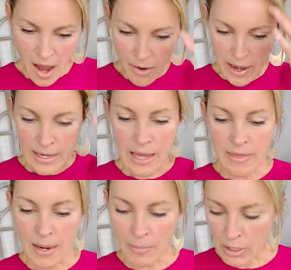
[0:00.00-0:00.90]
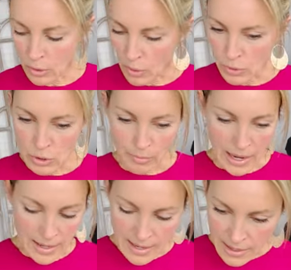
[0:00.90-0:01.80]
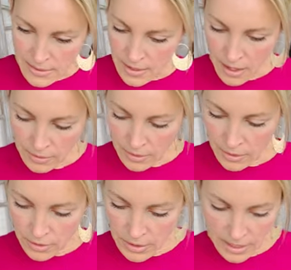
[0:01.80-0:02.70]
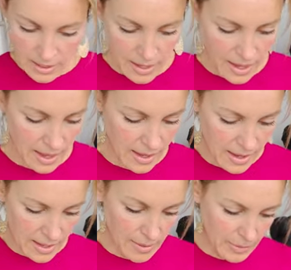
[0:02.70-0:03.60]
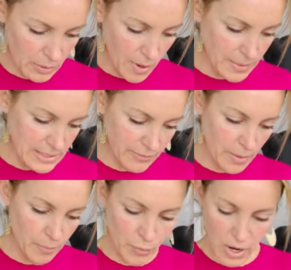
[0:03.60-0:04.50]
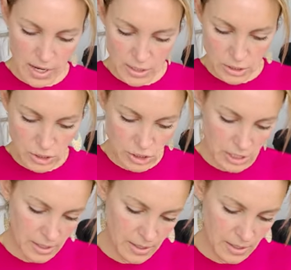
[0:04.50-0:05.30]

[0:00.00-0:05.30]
All right, and then I'm gonna go to my next color, and I'm gonna grab a different brush.